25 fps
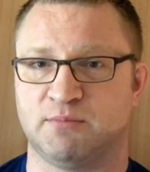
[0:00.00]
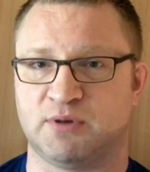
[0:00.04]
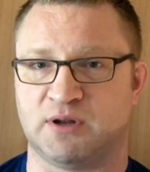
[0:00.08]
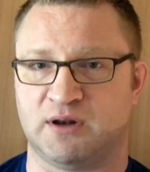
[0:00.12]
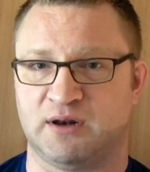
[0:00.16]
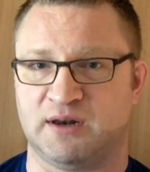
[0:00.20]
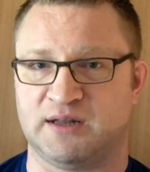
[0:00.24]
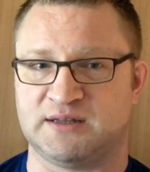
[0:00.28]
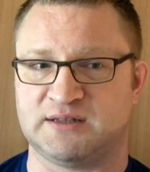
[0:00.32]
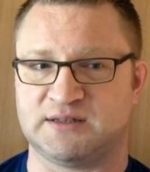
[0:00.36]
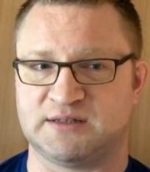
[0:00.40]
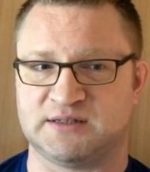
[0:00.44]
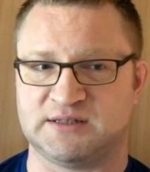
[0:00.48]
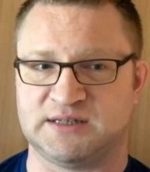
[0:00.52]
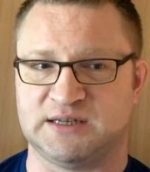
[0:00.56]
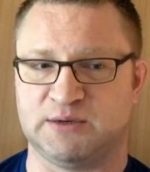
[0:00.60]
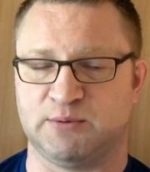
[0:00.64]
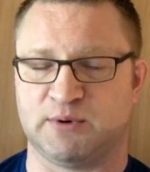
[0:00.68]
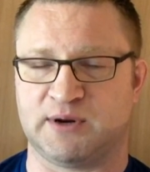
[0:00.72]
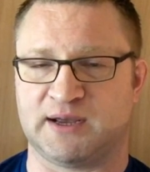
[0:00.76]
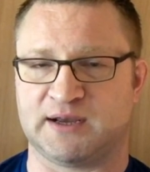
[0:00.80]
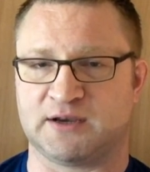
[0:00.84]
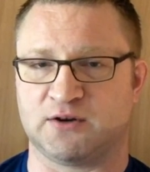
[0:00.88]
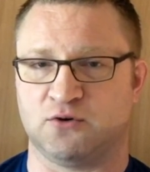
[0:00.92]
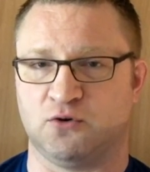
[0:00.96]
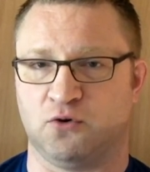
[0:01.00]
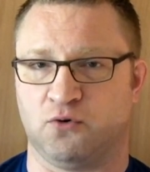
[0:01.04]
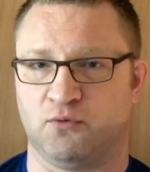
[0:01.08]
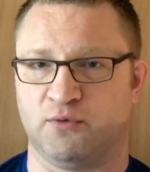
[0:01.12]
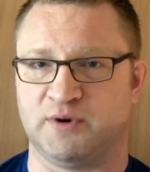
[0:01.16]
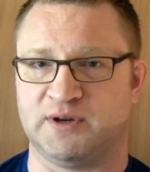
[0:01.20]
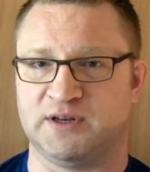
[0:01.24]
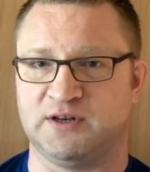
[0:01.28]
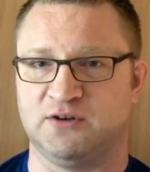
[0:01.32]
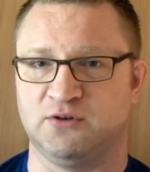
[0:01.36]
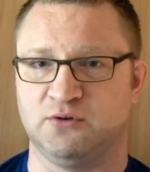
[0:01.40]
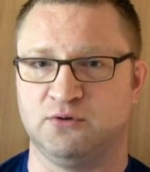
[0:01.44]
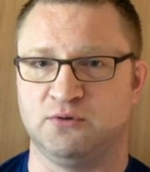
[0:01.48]
But let's see what I can
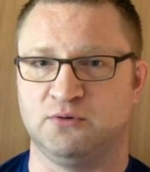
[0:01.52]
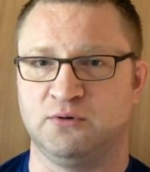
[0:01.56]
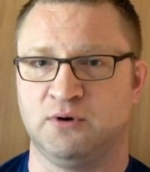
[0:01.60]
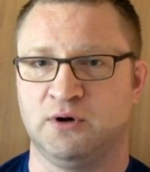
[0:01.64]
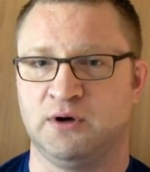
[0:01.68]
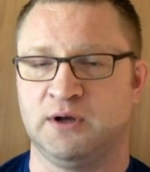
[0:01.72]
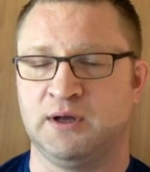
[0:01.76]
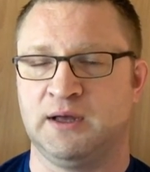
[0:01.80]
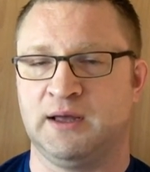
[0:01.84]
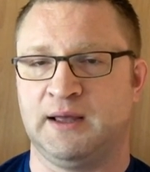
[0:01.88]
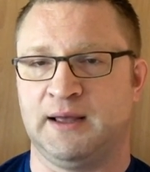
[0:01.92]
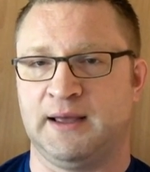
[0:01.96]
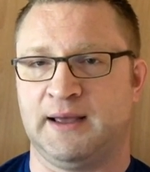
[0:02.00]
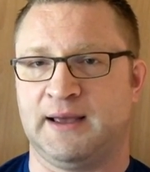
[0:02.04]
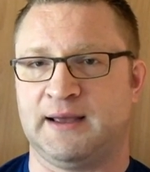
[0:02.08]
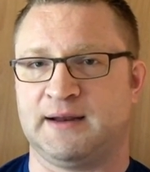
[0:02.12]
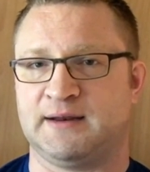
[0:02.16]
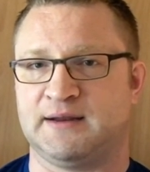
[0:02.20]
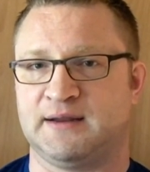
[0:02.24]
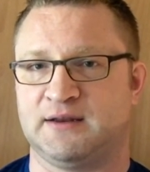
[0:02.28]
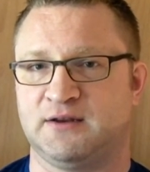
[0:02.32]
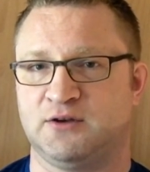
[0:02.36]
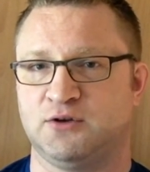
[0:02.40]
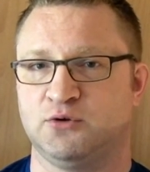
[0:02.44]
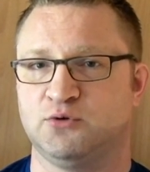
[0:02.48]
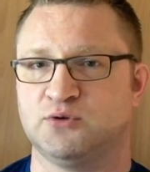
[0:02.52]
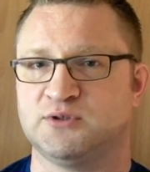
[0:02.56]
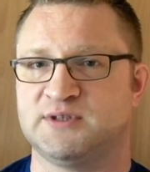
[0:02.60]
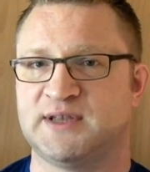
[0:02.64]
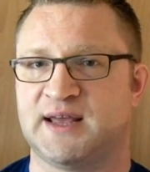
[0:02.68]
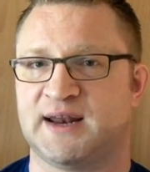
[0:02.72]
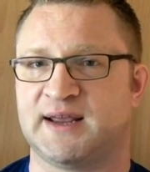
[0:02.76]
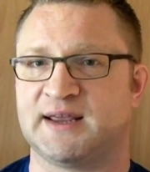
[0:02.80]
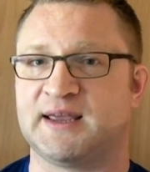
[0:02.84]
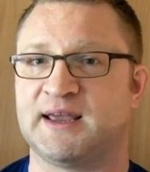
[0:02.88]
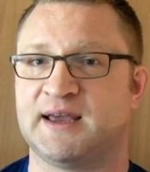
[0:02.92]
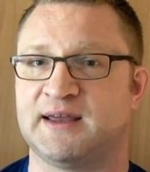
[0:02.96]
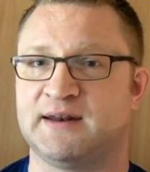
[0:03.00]
already do, and then use
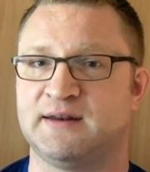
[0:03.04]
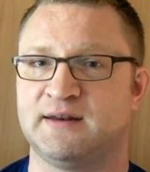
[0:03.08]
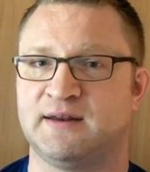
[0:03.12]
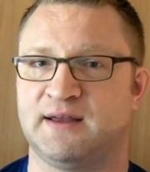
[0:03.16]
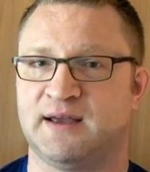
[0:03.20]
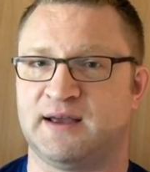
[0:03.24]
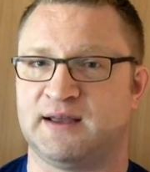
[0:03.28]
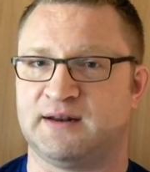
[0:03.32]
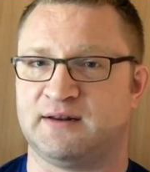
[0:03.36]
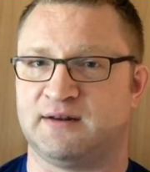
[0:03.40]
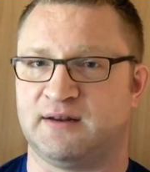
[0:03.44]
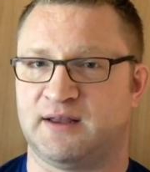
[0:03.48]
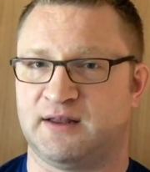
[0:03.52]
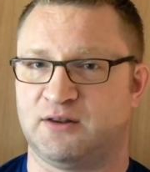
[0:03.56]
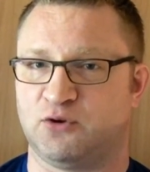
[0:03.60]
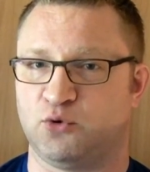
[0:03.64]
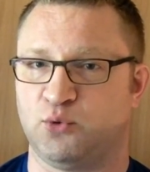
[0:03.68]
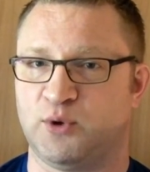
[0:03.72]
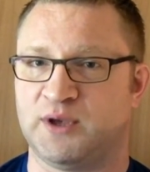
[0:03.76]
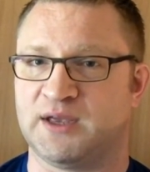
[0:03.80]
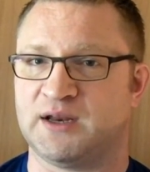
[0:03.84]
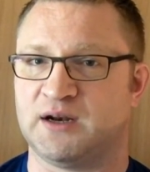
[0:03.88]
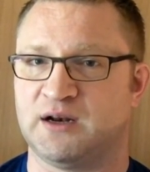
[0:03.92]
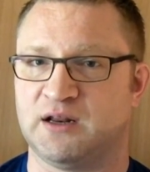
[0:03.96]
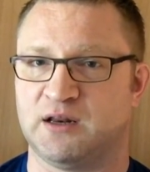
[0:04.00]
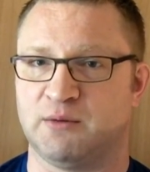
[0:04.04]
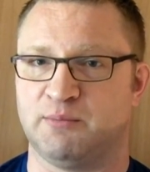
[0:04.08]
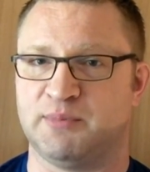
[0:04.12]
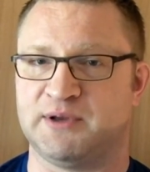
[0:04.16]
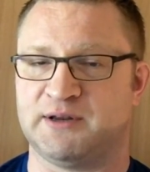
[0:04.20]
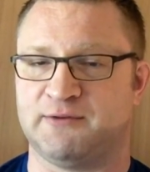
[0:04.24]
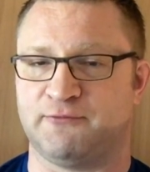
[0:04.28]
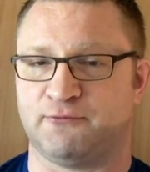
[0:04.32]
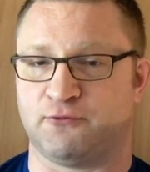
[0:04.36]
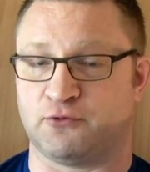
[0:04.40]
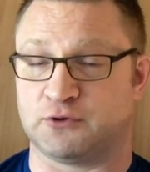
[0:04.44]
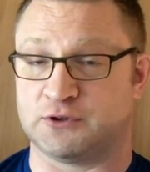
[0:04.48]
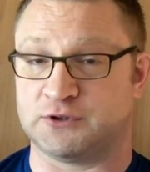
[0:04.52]
that again and tweak it a little
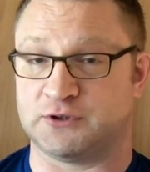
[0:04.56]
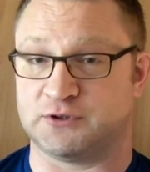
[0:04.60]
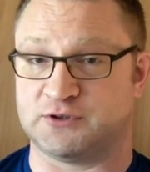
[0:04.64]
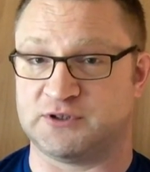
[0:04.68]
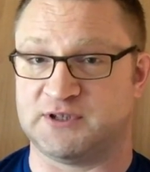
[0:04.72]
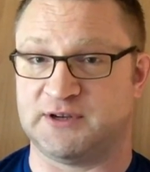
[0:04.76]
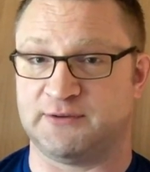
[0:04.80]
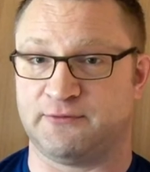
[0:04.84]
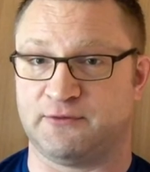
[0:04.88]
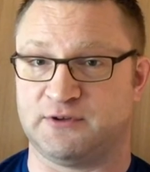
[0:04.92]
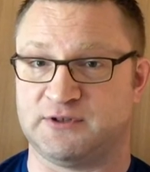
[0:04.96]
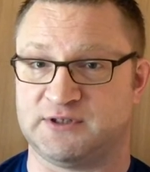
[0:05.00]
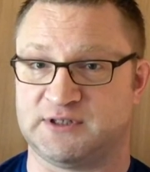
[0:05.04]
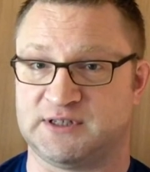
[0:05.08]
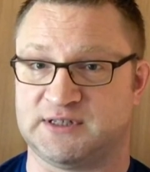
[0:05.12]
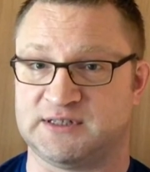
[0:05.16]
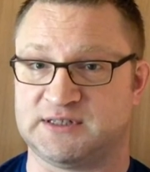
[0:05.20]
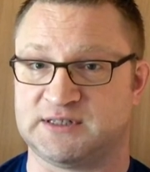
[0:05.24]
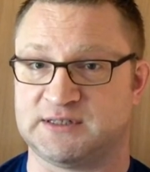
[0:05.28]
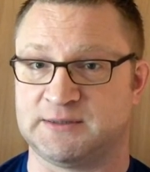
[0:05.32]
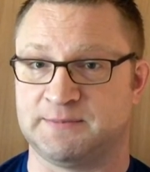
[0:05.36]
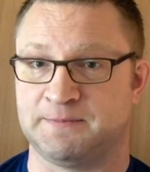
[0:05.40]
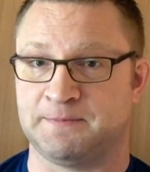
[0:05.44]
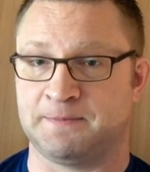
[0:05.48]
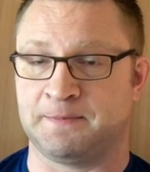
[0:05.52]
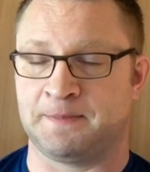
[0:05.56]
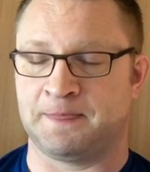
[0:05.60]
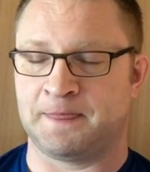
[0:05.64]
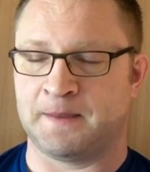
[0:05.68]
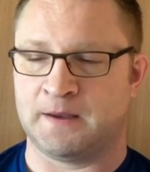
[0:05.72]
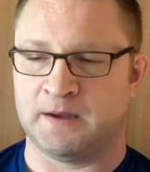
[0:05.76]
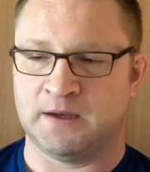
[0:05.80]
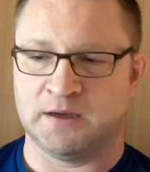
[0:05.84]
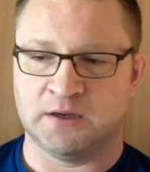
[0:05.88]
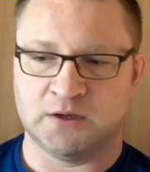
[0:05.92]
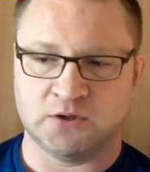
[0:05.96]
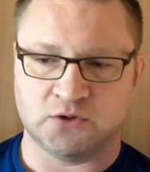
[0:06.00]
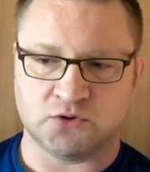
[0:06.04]
bit for those differences.
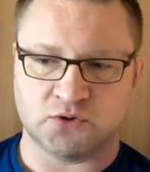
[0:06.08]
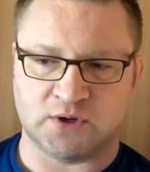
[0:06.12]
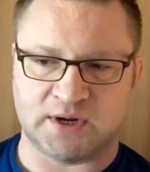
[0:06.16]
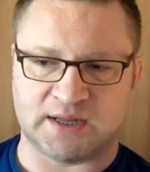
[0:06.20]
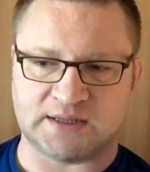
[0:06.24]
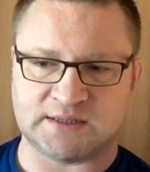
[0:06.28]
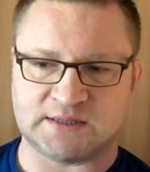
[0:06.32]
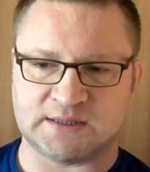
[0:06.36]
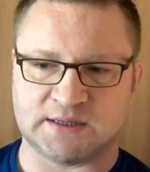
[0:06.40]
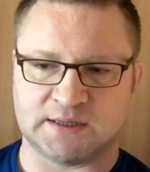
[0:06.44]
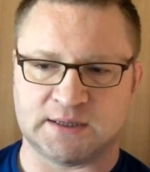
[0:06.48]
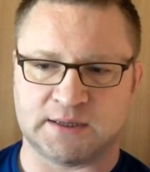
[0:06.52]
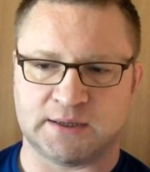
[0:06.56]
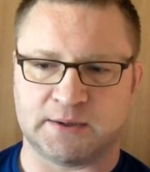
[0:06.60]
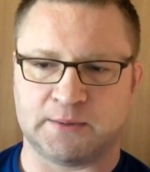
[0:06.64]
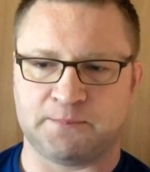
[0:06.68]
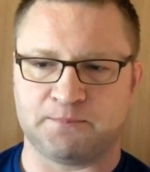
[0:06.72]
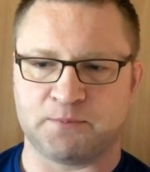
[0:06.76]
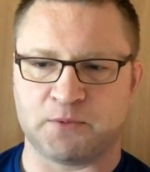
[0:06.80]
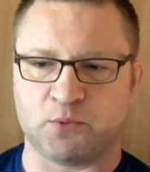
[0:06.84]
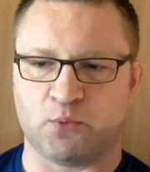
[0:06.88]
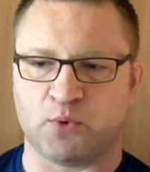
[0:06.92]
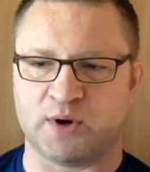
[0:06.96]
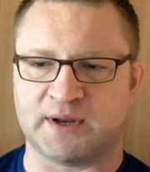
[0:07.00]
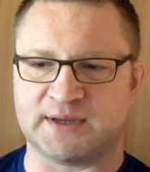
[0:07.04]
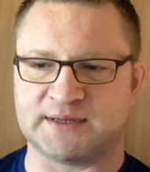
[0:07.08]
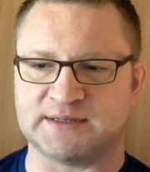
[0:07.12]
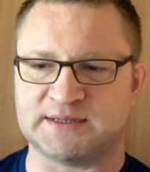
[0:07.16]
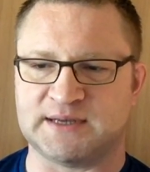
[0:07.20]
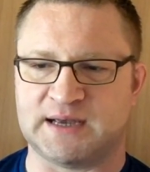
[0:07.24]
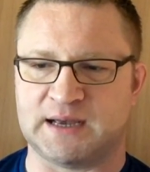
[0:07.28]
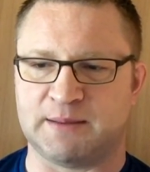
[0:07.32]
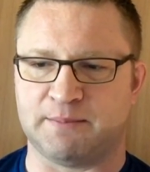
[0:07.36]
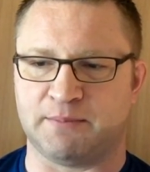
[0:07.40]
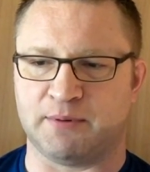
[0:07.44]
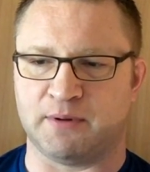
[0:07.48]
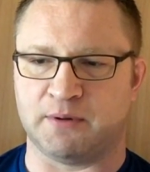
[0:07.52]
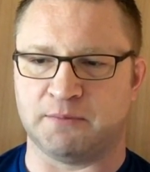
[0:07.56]
So that's one
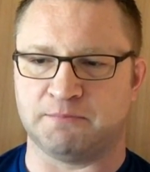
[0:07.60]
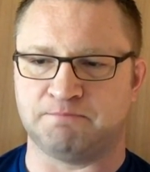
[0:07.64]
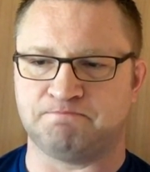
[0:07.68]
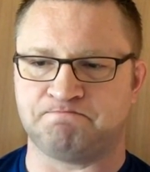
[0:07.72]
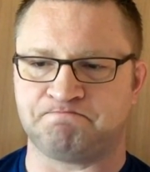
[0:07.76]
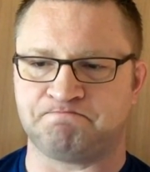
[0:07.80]
example.